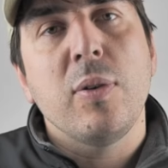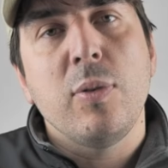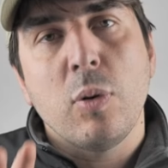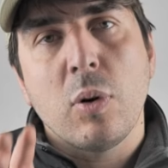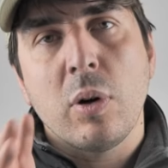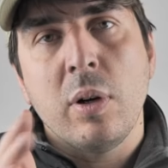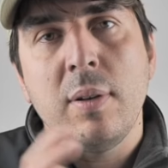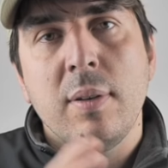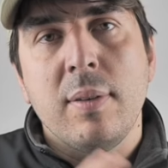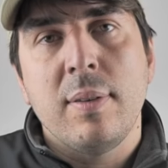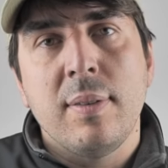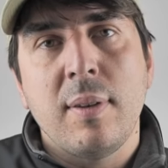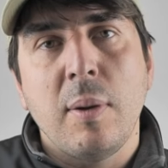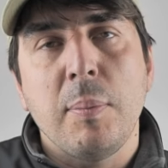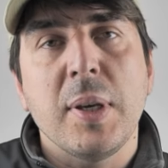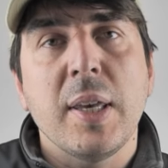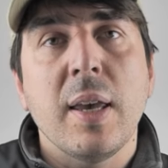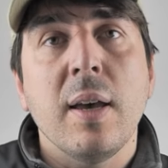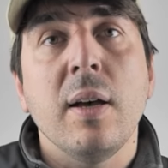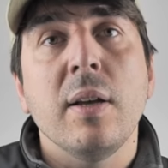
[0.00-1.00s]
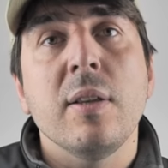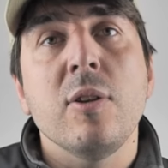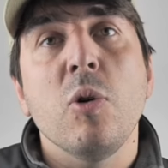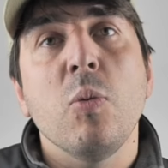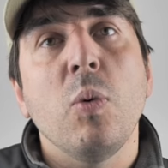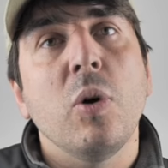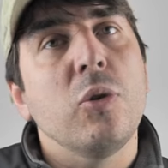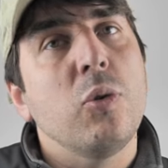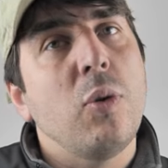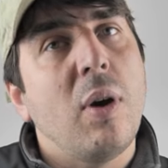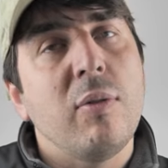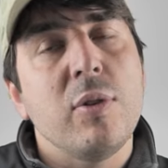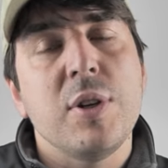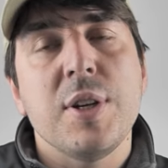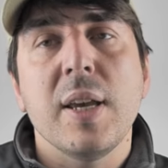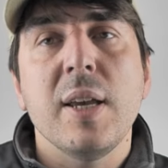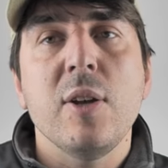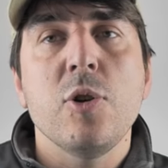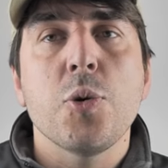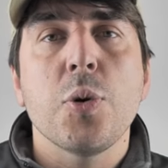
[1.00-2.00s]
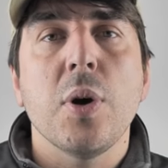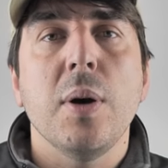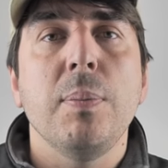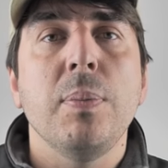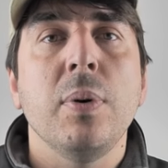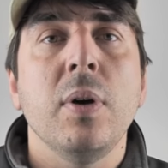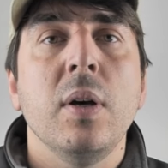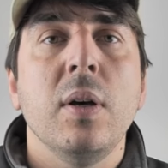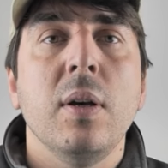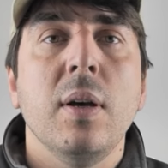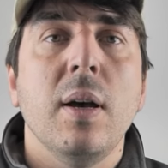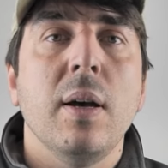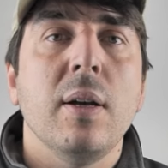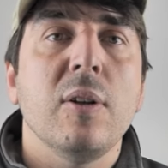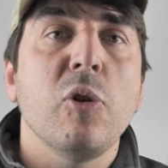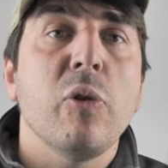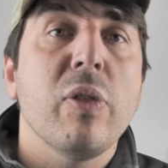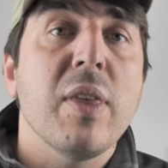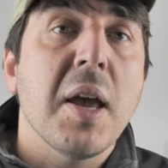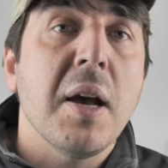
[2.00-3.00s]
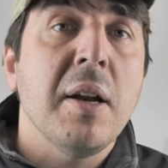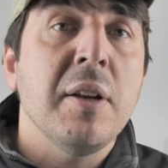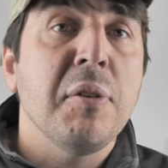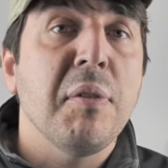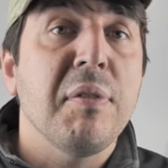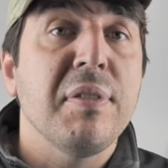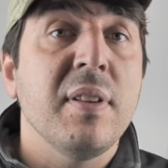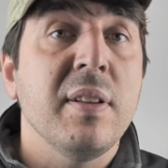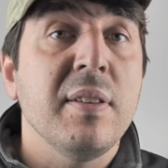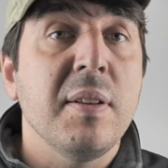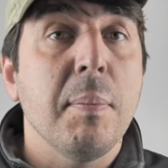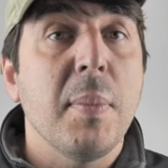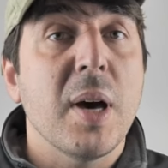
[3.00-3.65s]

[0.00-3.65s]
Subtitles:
if you're in San Miguel and you want to have a day trip to the island of Santa